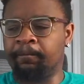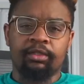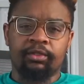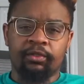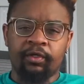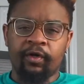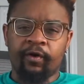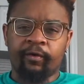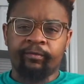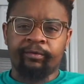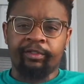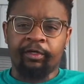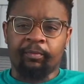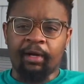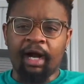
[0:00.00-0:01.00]
So now
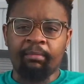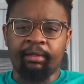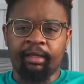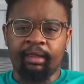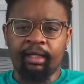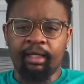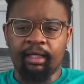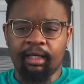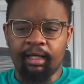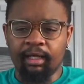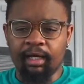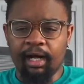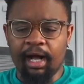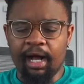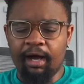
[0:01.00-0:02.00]
you're probably thinking,
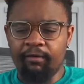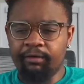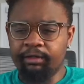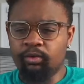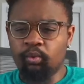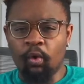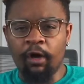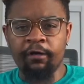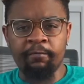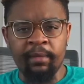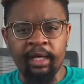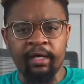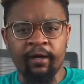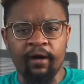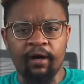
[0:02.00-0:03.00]
how does one
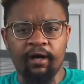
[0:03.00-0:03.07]
make